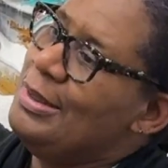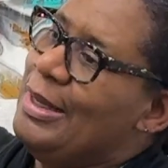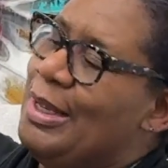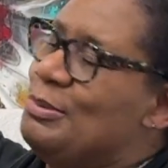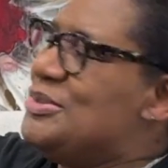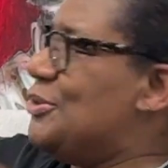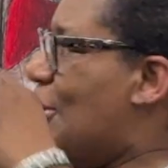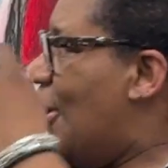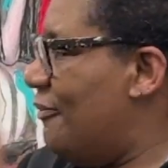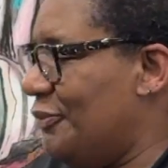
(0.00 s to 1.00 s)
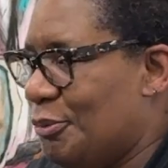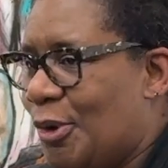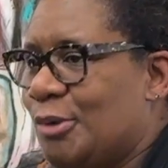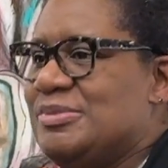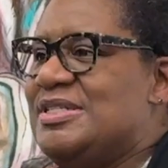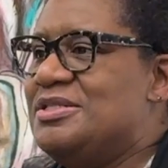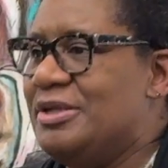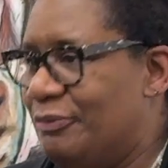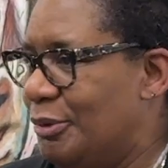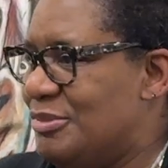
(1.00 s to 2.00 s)
it was off the wall, it was
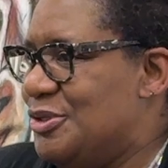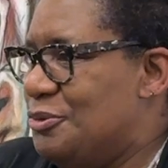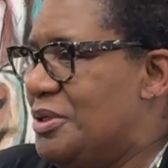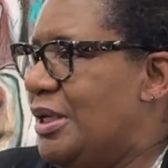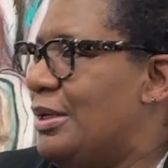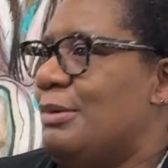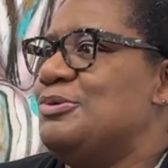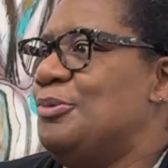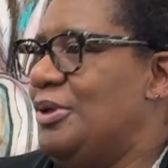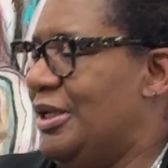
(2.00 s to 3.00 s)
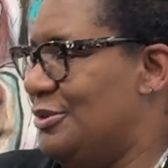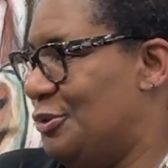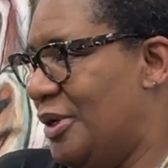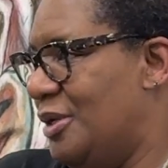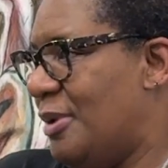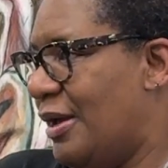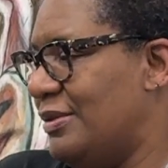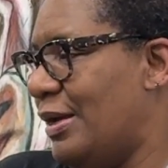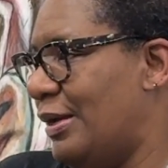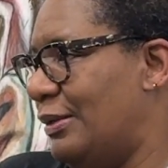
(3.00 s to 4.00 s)
different, it was unique. I was really intrigued by
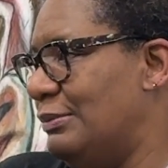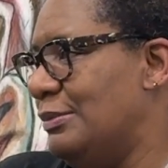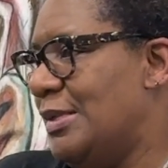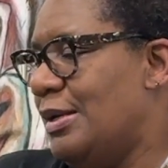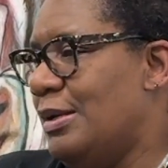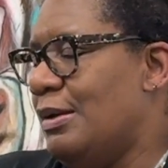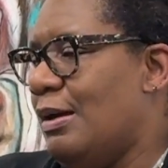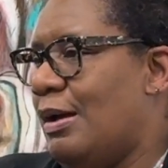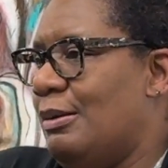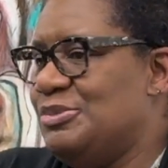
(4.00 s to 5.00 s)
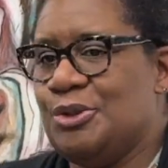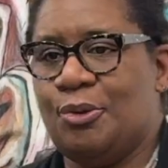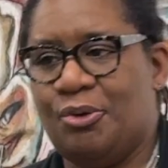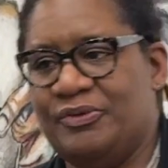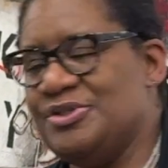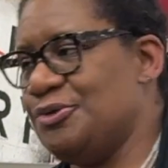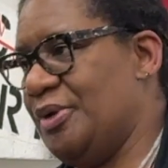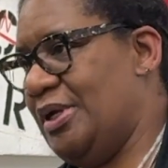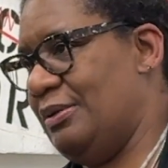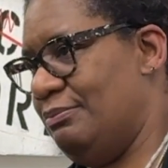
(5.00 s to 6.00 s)
that. Joe
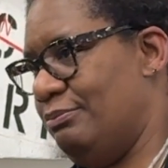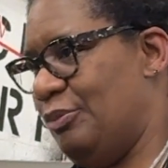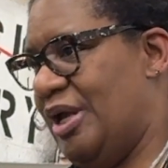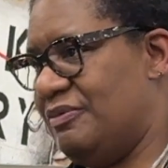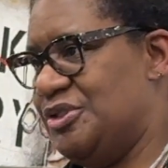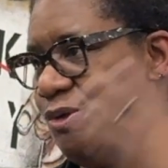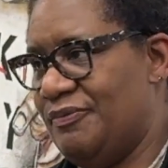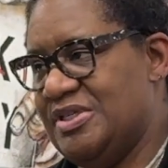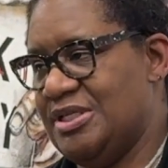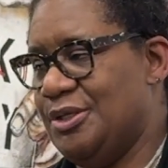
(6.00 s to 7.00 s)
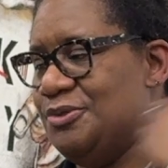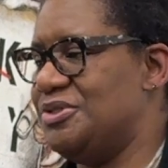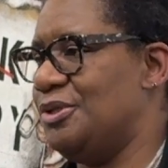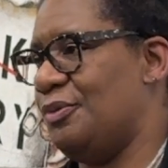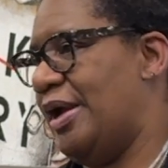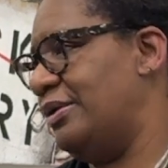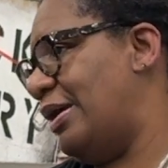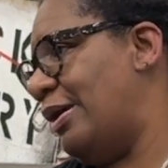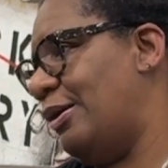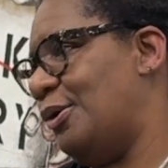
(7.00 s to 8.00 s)
Overstreet, we have a show of his in Houston right
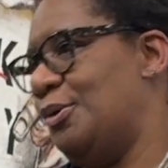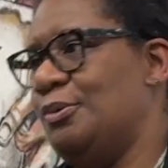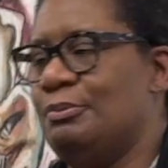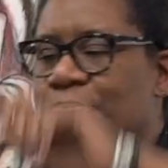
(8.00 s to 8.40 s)
now,